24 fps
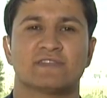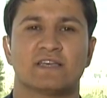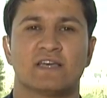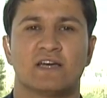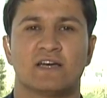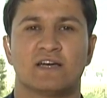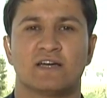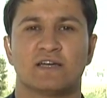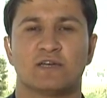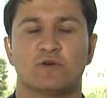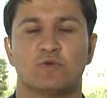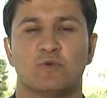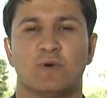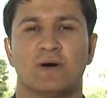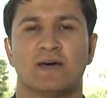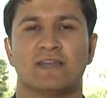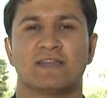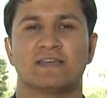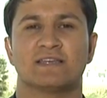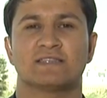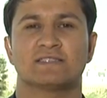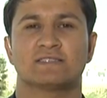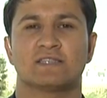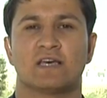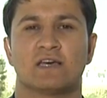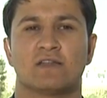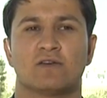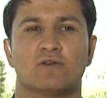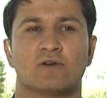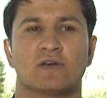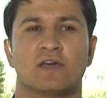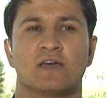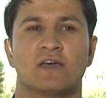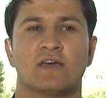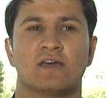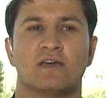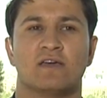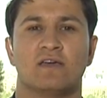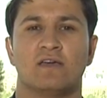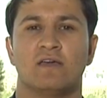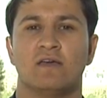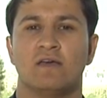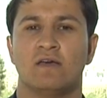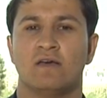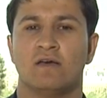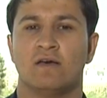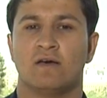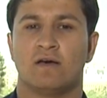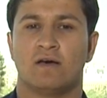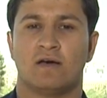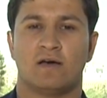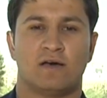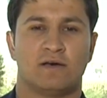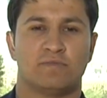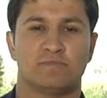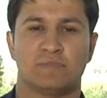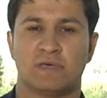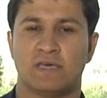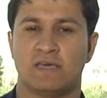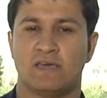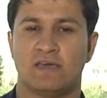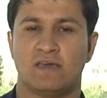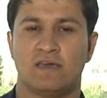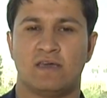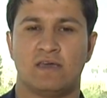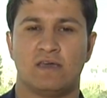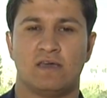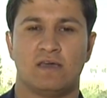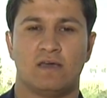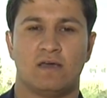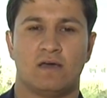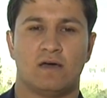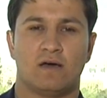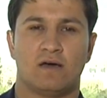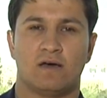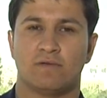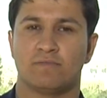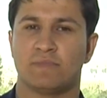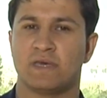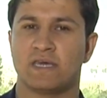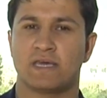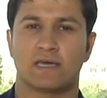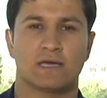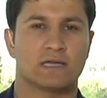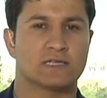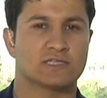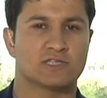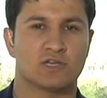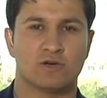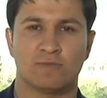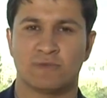here. One is that, okay, he killed so